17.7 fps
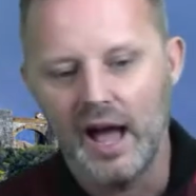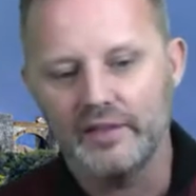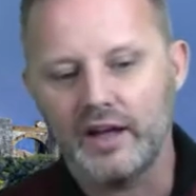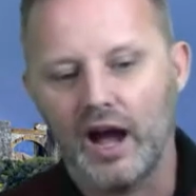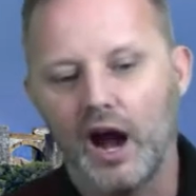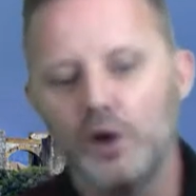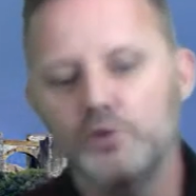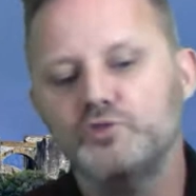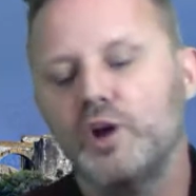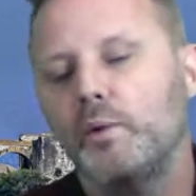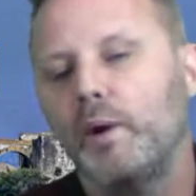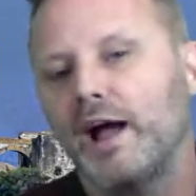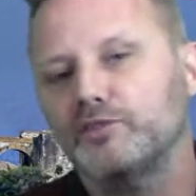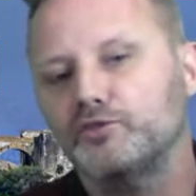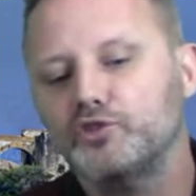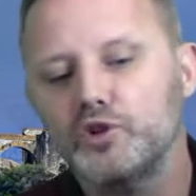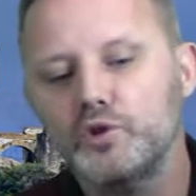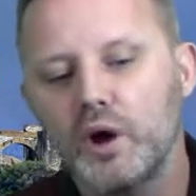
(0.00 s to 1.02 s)
The hotel
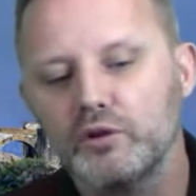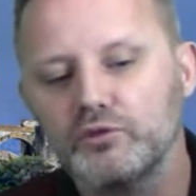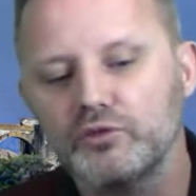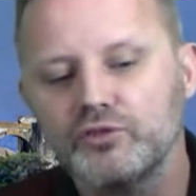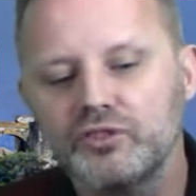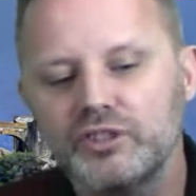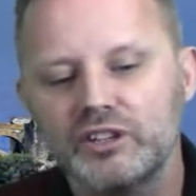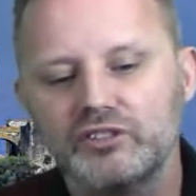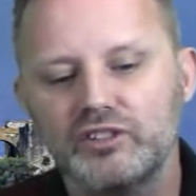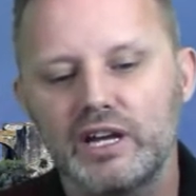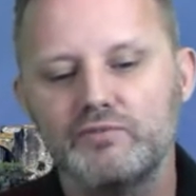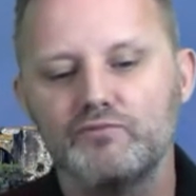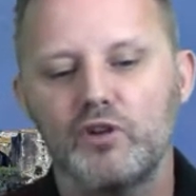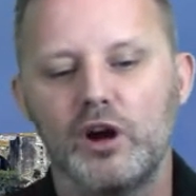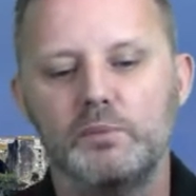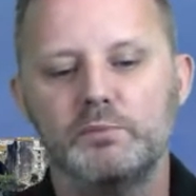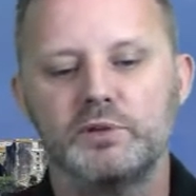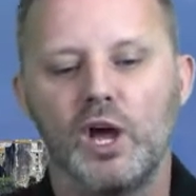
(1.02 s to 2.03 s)
has 216
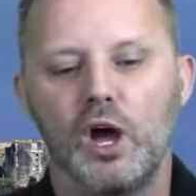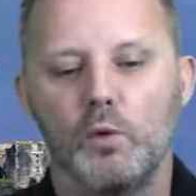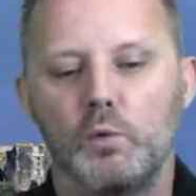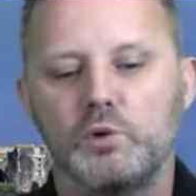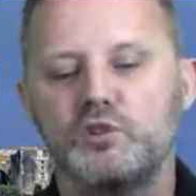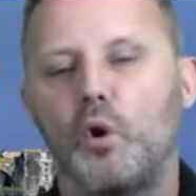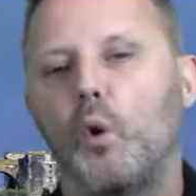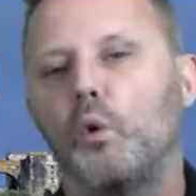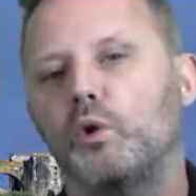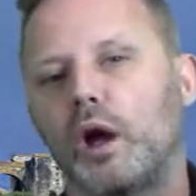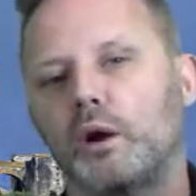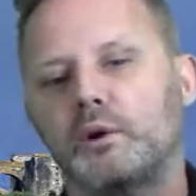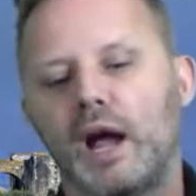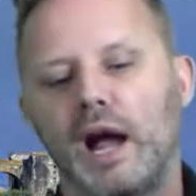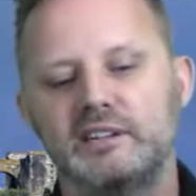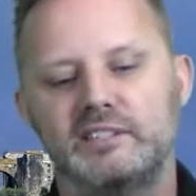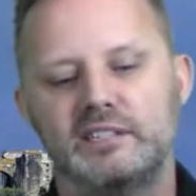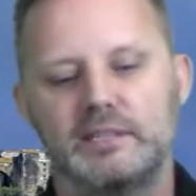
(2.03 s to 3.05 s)
rooms, which are all
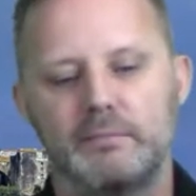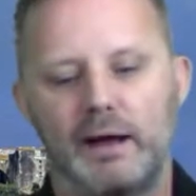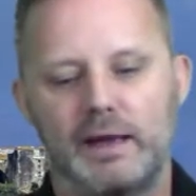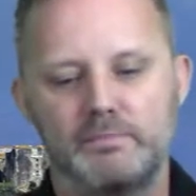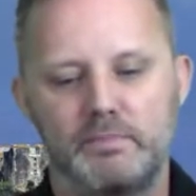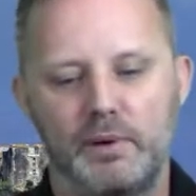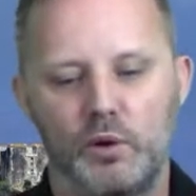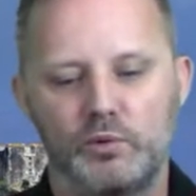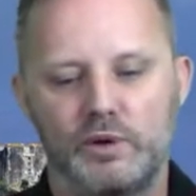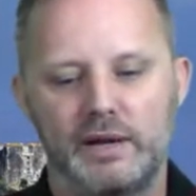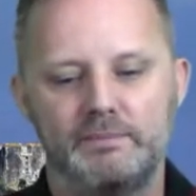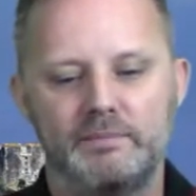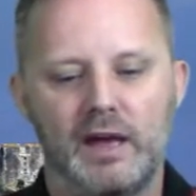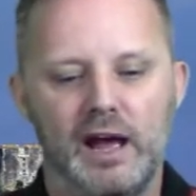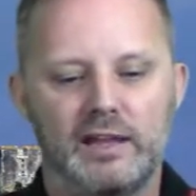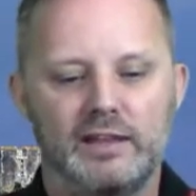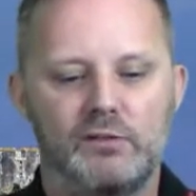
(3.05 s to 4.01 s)
located in the main building.